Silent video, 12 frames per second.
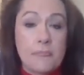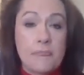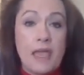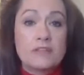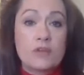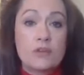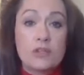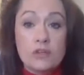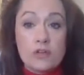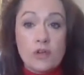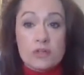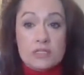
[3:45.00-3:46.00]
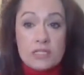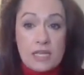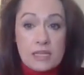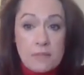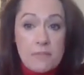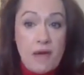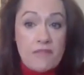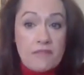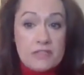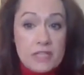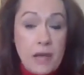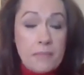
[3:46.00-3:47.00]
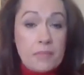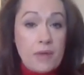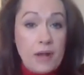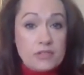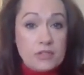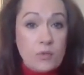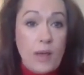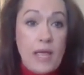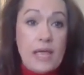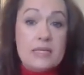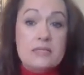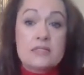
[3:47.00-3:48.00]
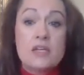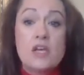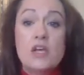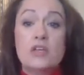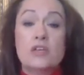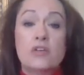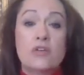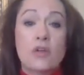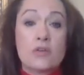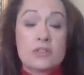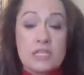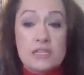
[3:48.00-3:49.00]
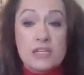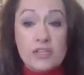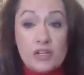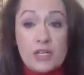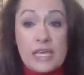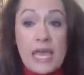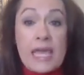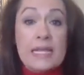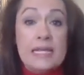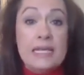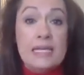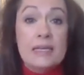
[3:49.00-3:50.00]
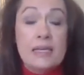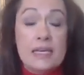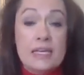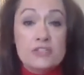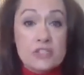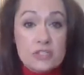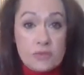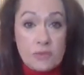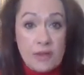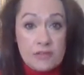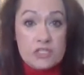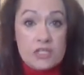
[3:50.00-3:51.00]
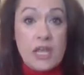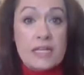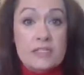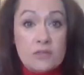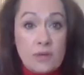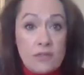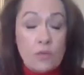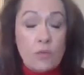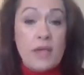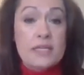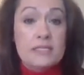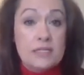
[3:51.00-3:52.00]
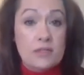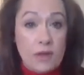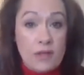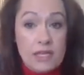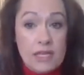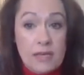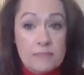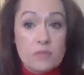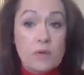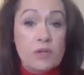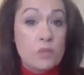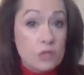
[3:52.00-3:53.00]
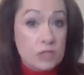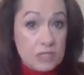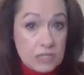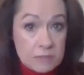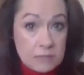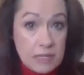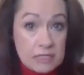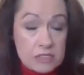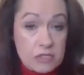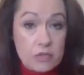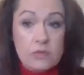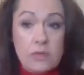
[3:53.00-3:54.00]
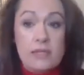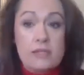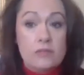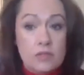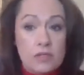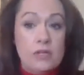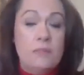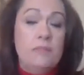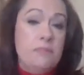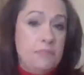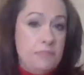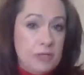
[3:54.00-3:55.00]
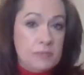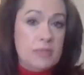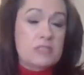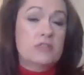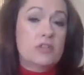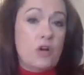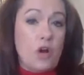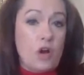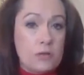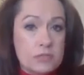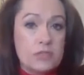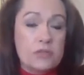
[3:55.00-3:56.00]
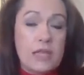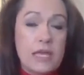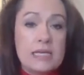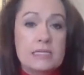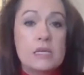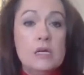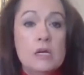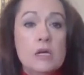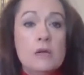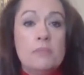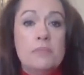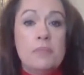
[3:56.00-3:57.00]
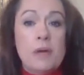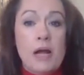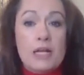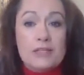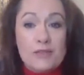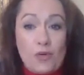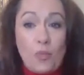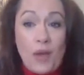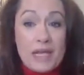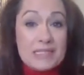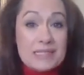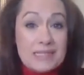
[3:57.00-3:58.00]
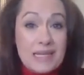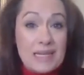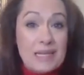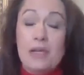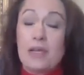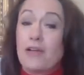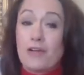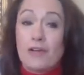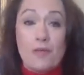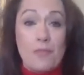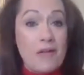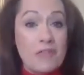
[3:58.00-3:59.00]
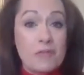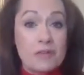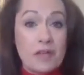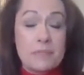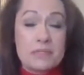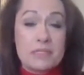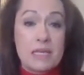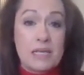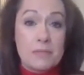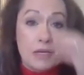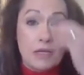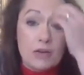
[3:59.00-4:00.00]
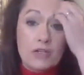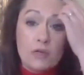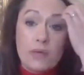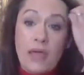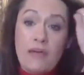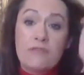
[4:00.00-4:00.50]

And so you're noticing the muffin top around your waist. You're noticing that you're gaining inches around the chest, around the waist, and around the hips where you wouldn't expect to. Like you're going to build muscle in your arms and your legs, but your waist is getting bigger, your muffin top is getting bigger, and you can't